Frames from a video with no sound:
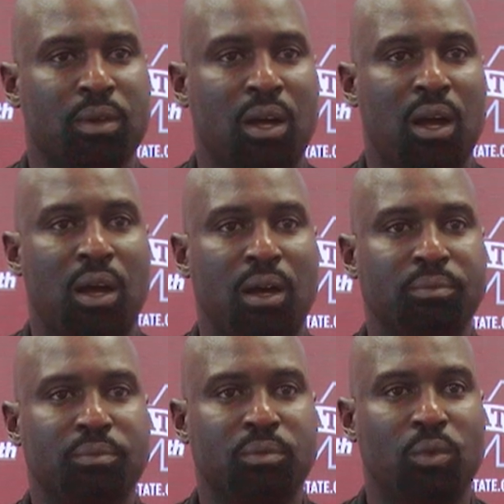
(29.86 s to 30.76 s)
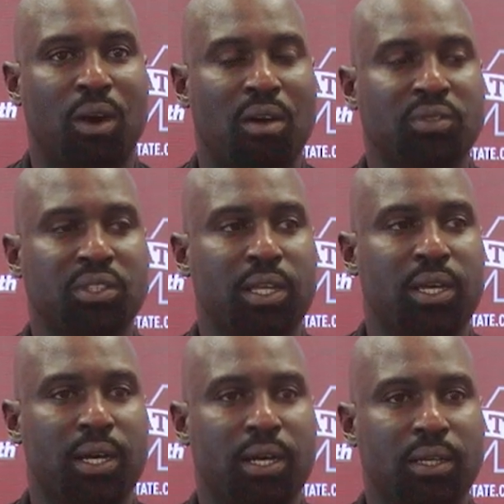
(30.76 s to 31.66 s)
Well, obviously,
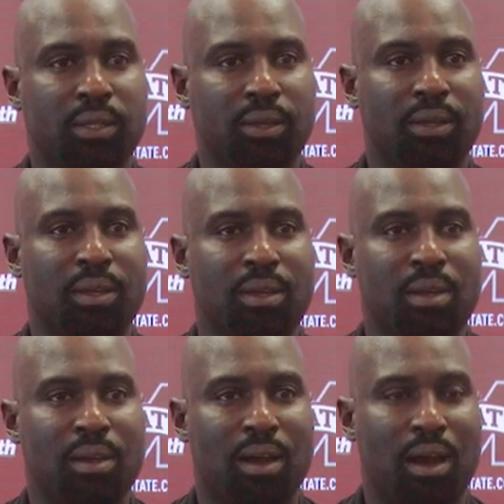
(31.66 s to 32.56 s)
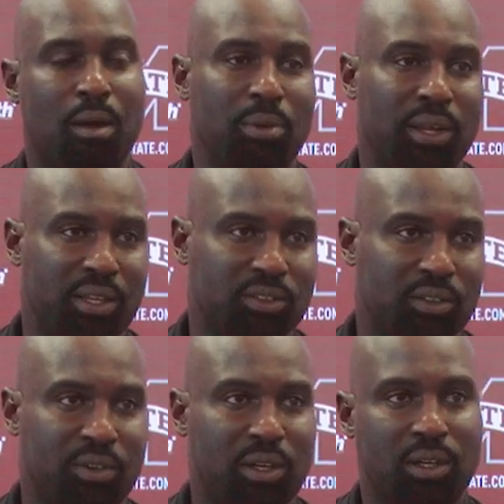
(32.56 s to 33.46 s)
our plans
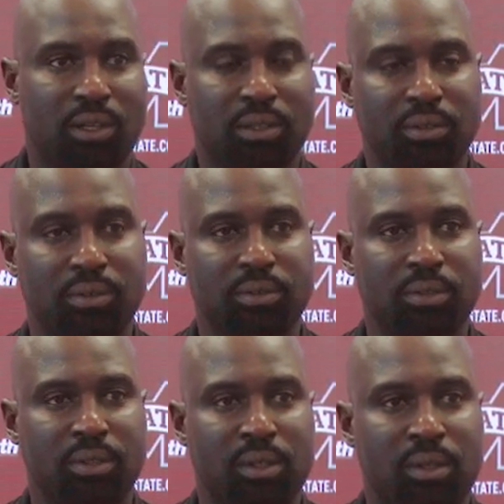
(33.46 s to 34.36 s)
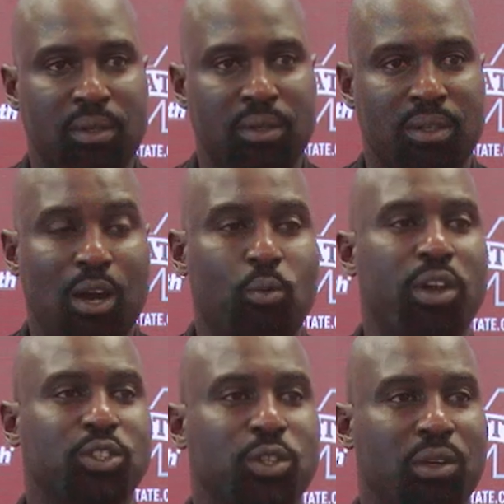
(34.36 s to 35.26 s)
of not
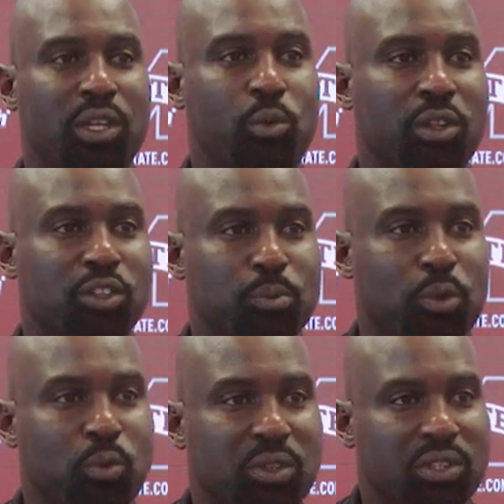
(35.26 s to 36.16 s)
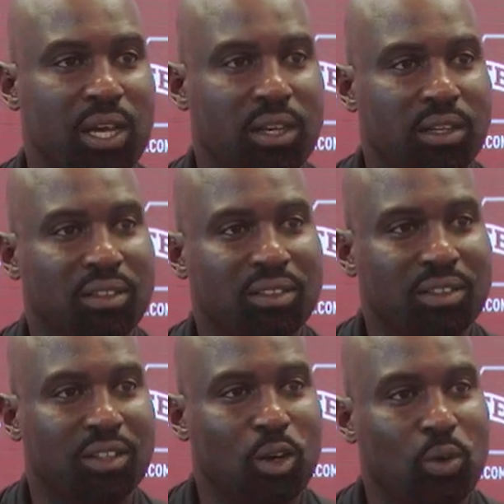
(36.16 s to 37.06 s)
redshirting Lee Witherspoon is kind of
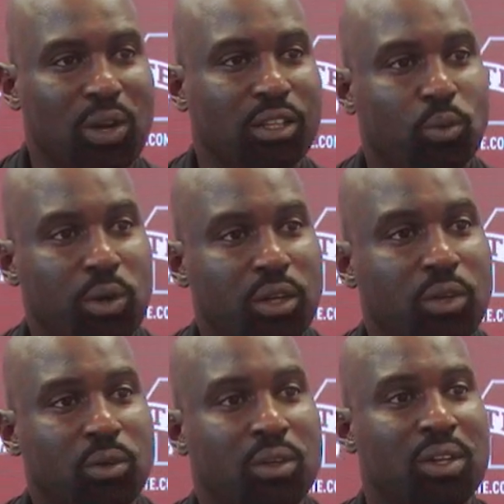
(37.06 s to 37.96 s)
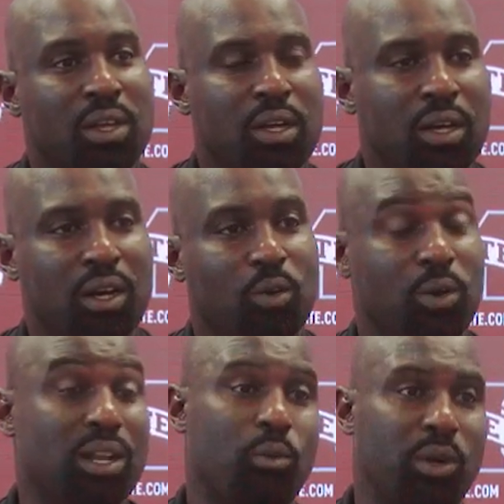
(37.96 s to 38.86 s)
going out the window.
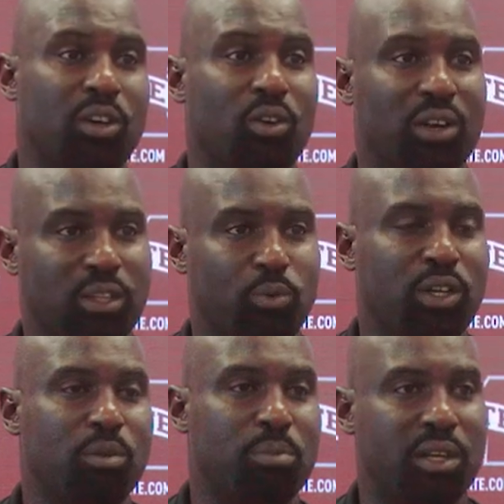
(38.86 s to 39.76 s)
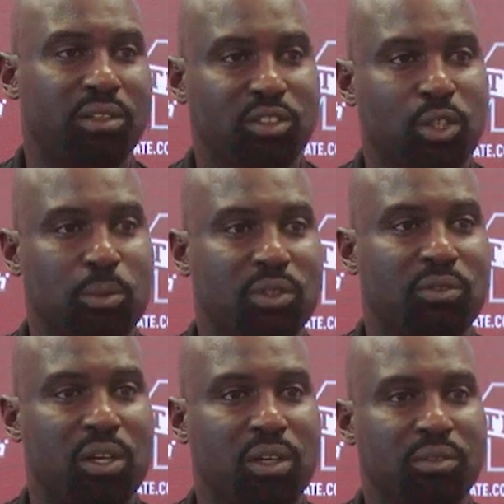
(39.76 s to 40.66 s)
Well, not really going out the window, but in terms of,
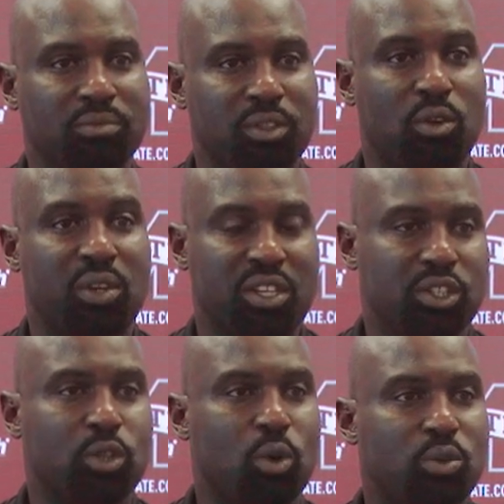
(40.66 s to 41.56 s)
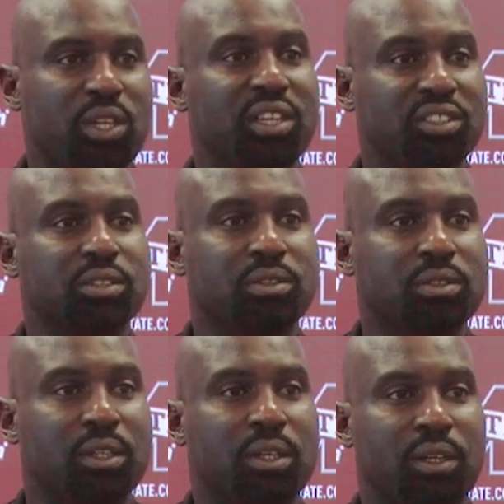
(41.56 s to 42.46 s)
you know, he's in the rotation
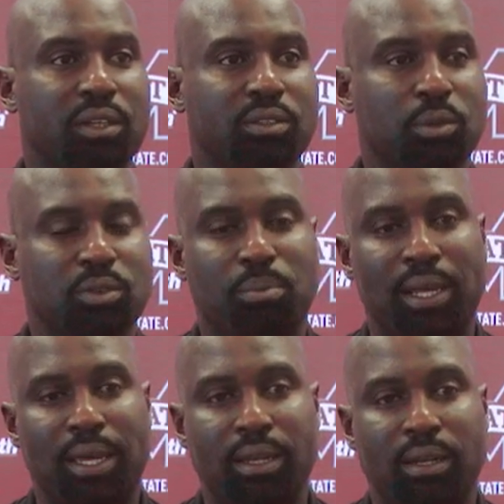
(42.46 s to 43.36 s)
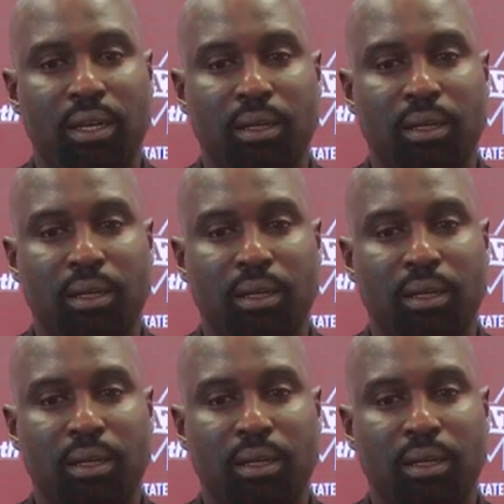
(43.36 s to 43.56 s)
in terms of playing.